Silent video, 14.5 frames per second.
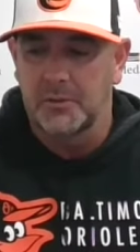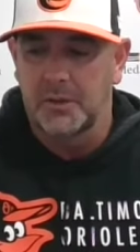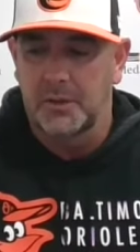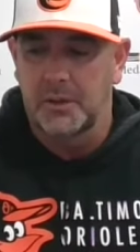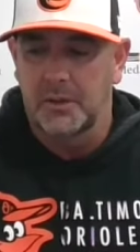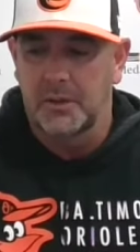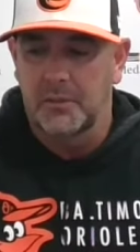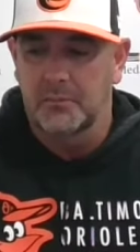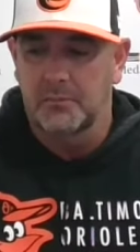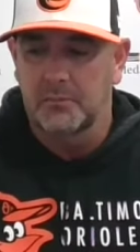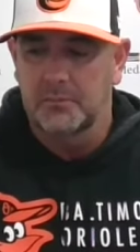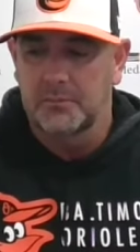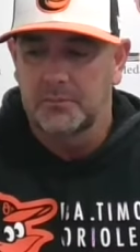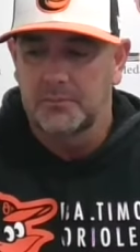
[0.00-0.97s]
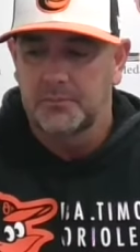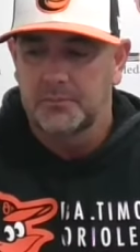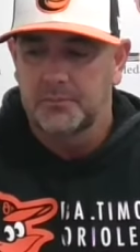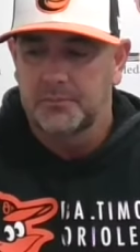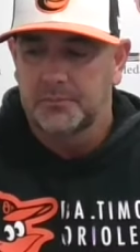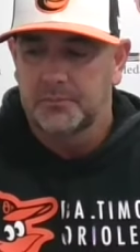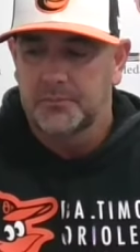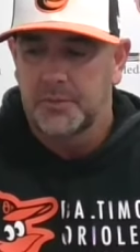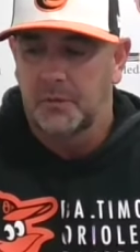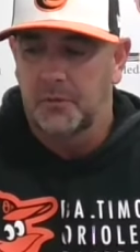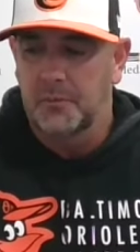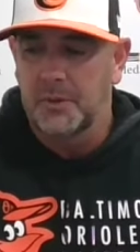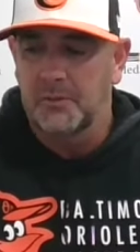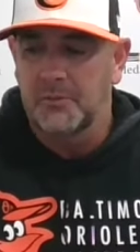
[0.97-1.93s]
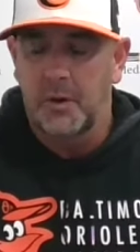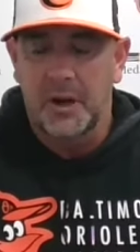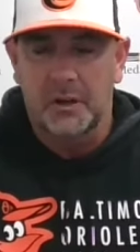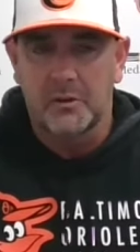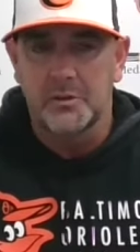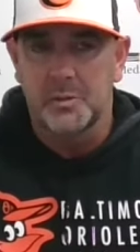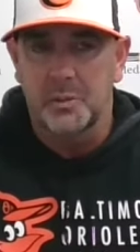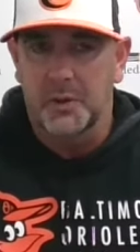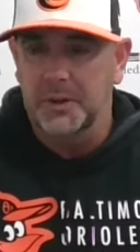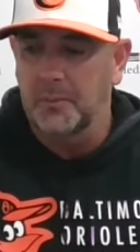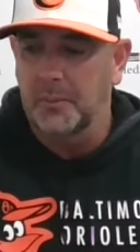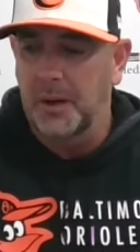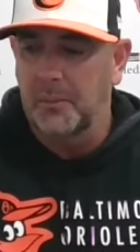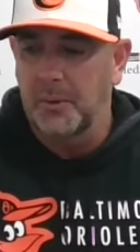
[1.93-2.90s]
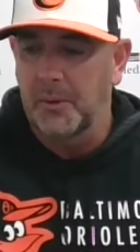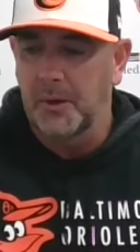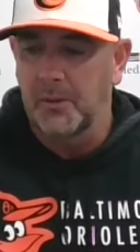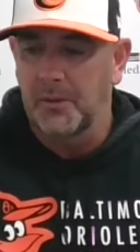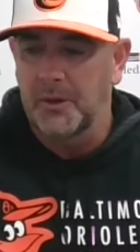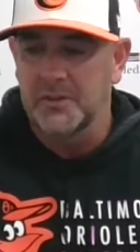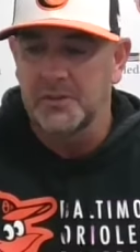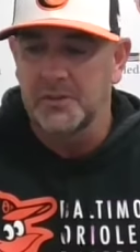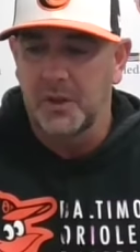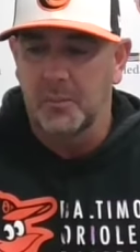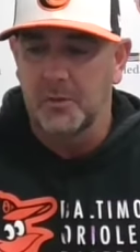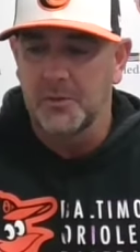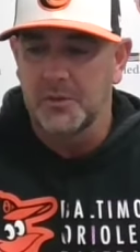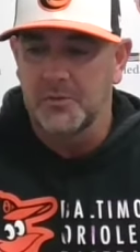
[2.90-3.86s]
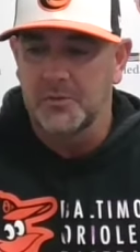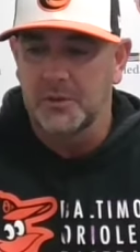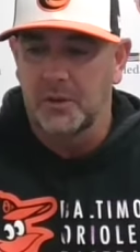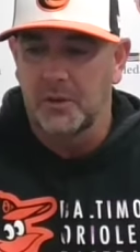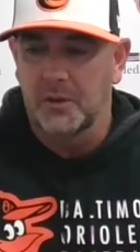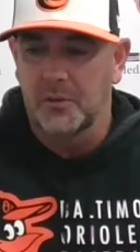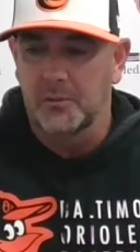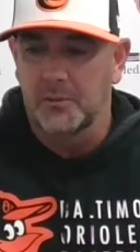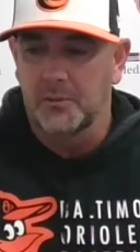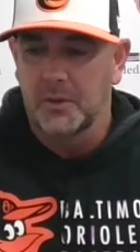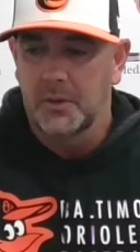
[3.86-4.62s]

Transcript: Um, you know, for me, Franco swinging the bat better than his numbers have shown.